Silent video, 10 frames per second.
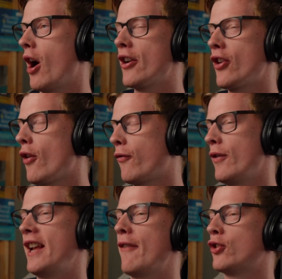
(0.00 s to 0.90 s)
don't know if
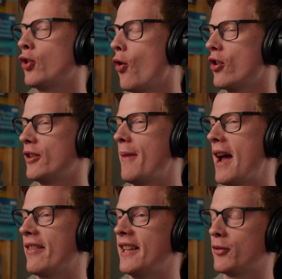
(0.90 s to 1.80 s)
we ever talked
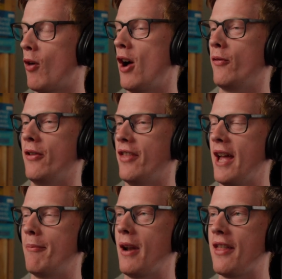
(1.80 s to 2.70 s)
about this while we were
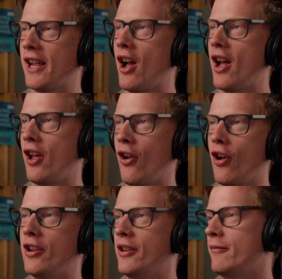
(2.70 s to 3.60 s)
there, but I think I
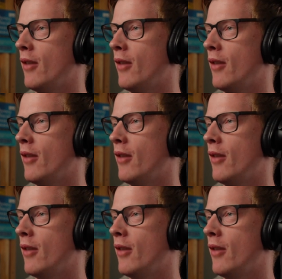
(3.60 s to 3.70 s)
heard it